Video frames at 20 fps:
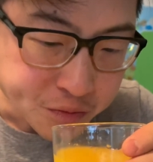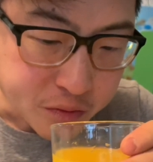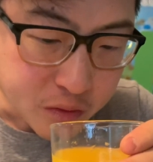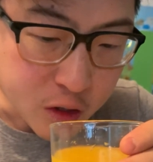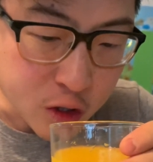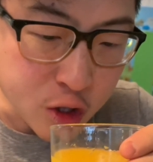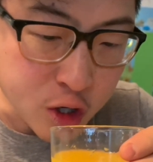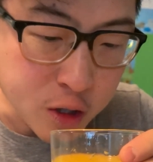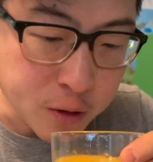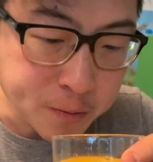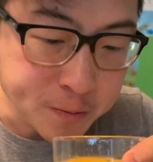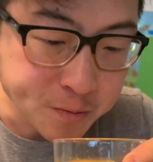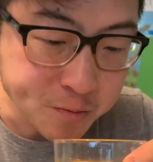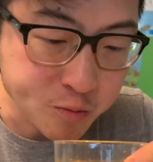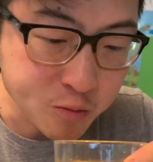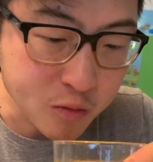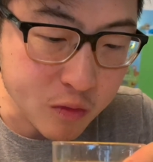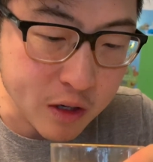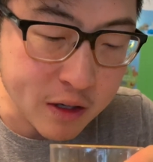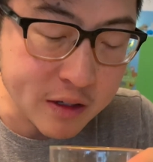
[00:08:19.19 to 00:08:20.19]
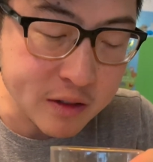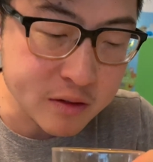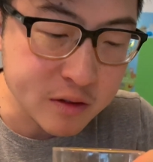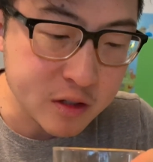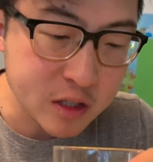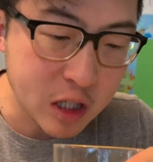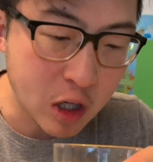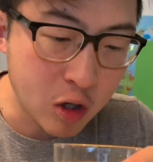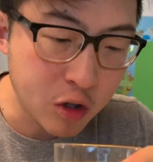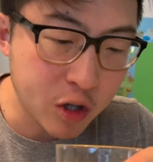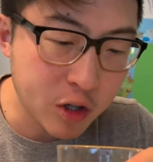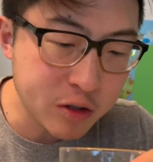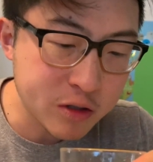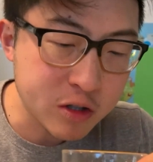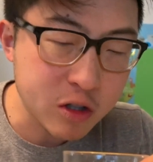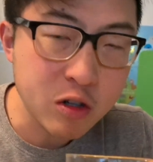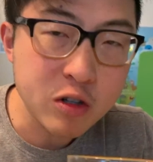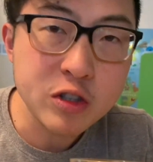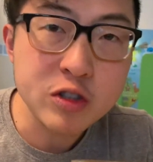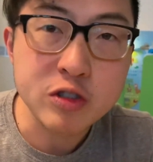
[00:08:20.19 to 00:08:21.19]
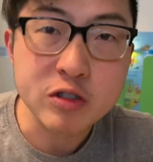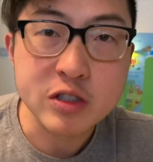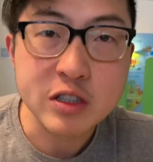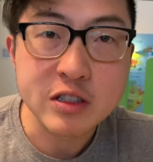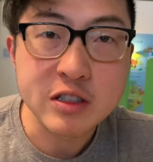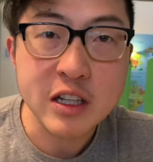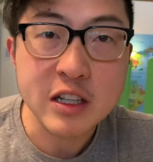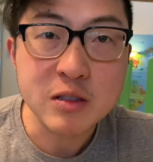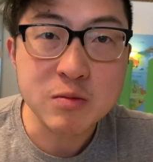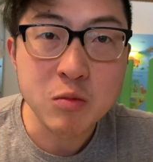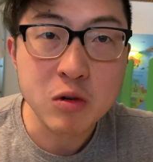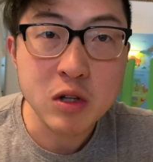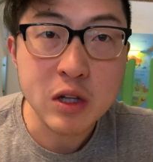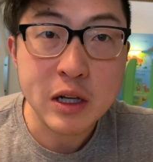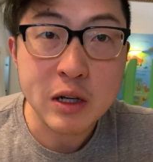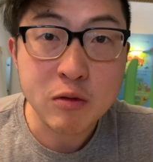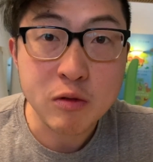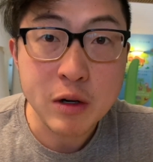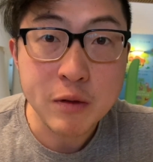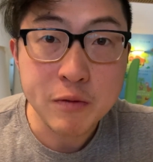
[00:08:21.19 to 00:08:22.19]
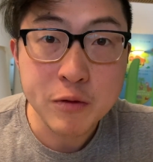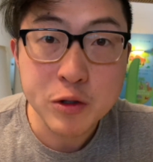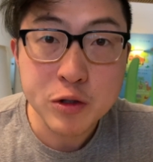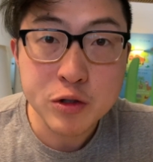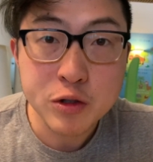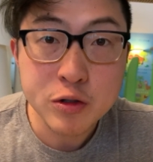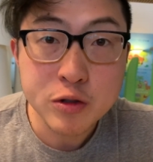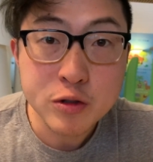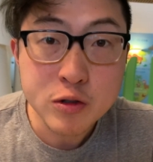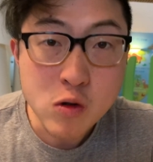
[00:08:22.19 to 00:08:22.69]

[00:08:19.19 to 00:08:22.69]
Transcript: You know, although it's orange juice, it tastes more like grapefruit juice.